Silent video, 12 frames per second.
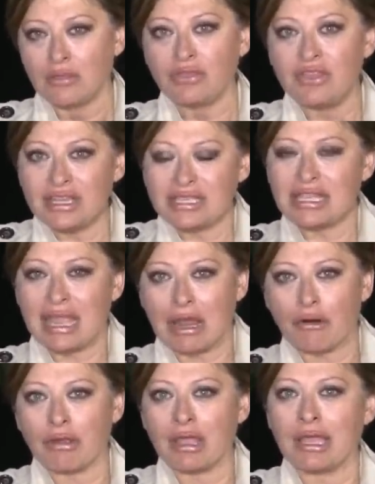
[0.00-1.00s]
This
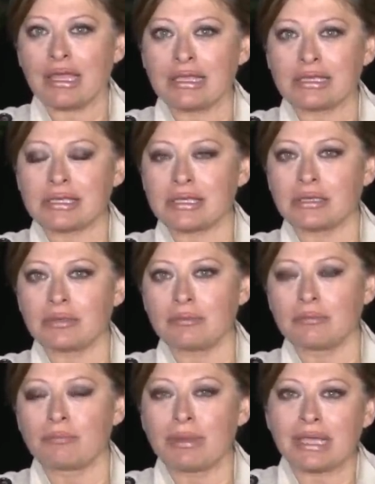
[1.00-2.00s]
area is the
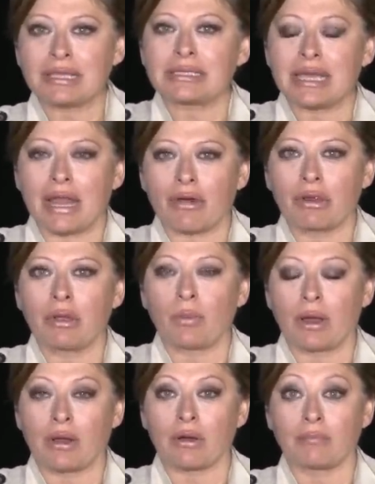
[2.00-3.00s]
biggest area
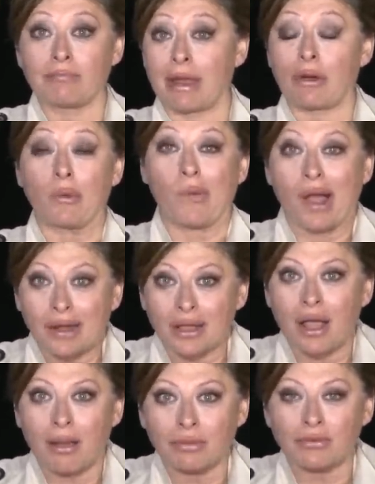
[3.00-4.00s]
where marijuana
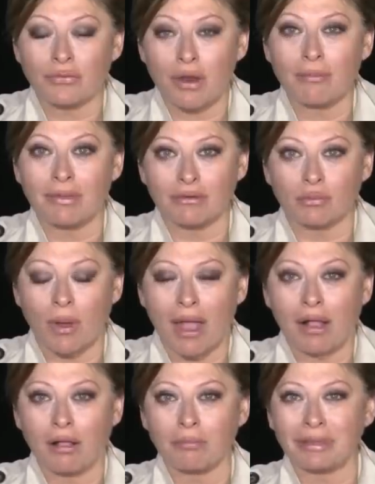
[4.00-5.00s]
comes from as
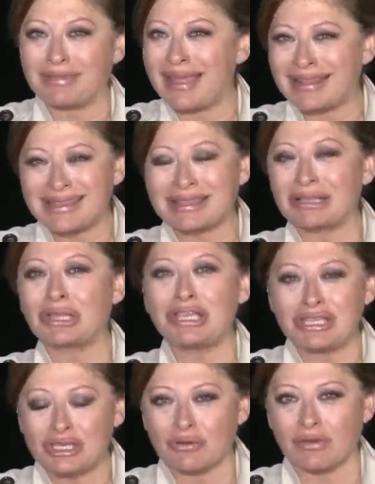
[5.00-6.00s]
well, but that's the
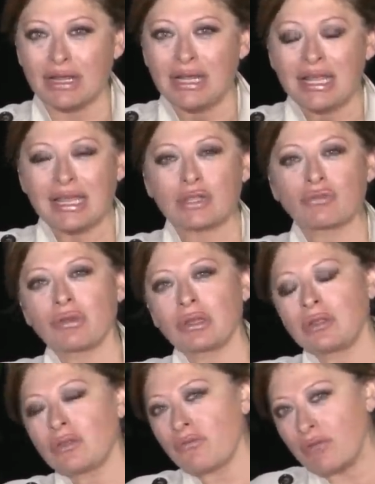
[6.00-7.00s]
least of it. It's
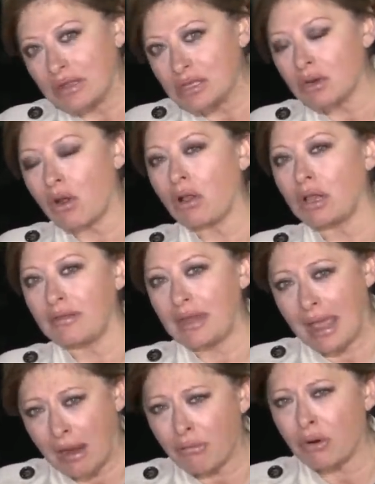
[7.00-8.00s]
really the fentanyl mm-hmm. and
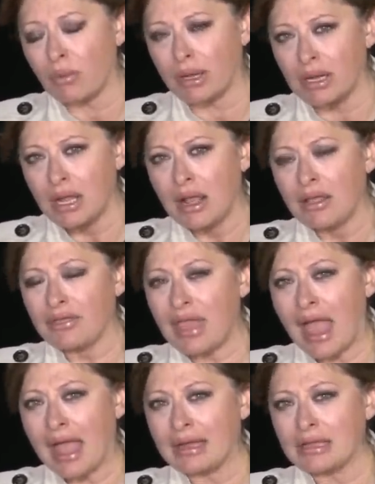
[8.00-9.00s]
heroin
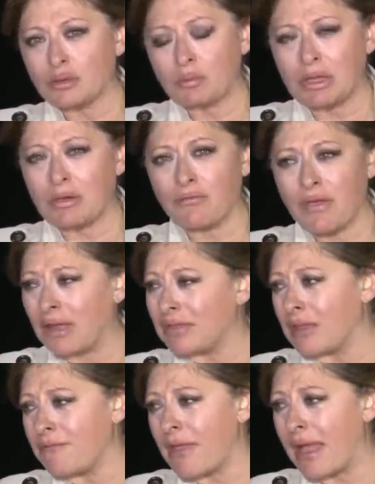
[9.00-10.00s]
that is being found.
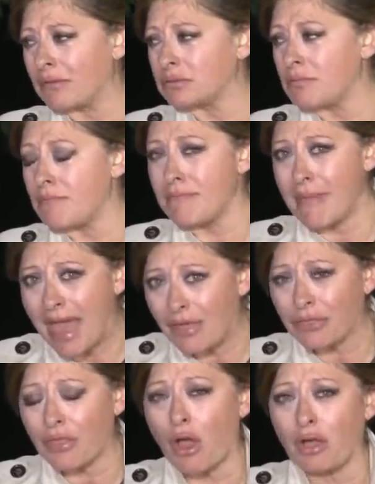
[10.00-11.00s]
They found
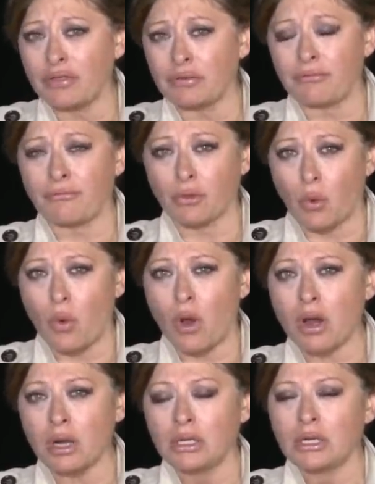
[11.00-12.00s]
meth on the
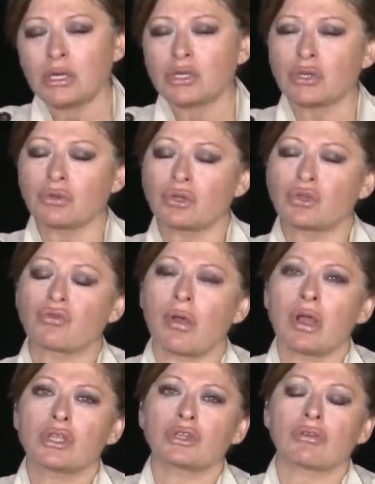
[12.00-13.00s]
floor. So the
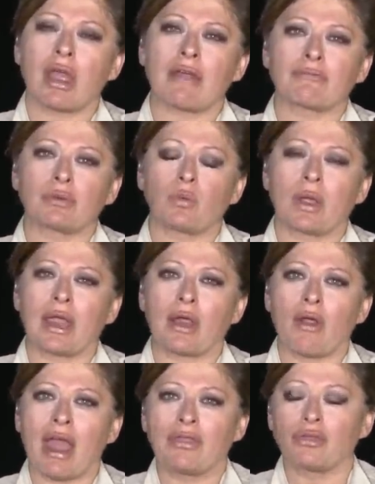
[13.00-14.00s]
drugs are
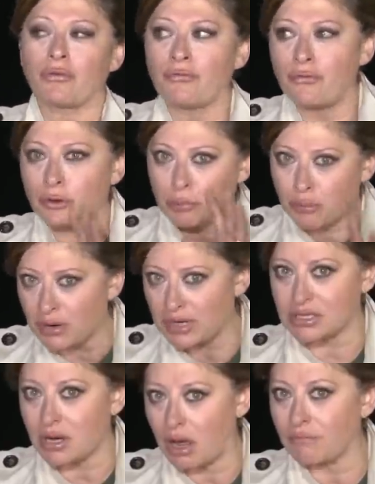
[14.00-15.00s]
everywhere, and the
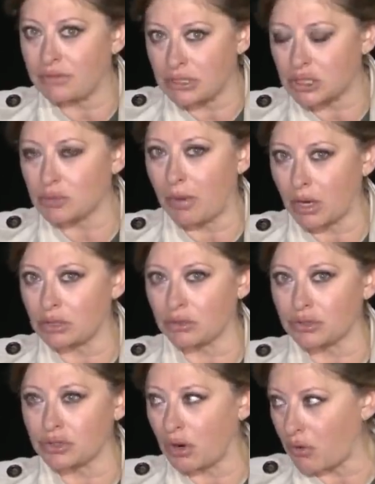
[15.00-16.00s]
footprint of these
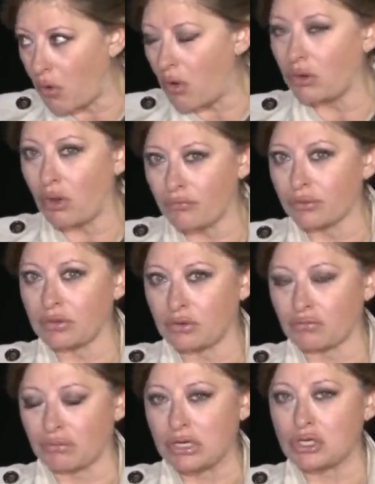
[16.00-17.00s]
smugglers are all over
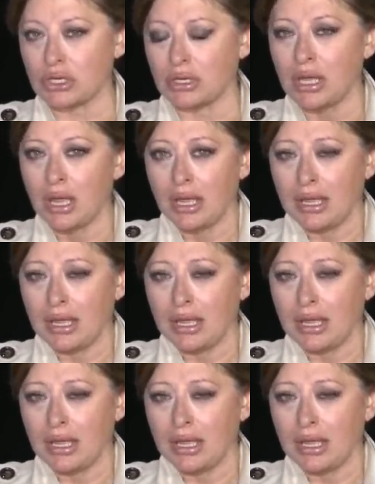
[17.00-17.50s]
this region.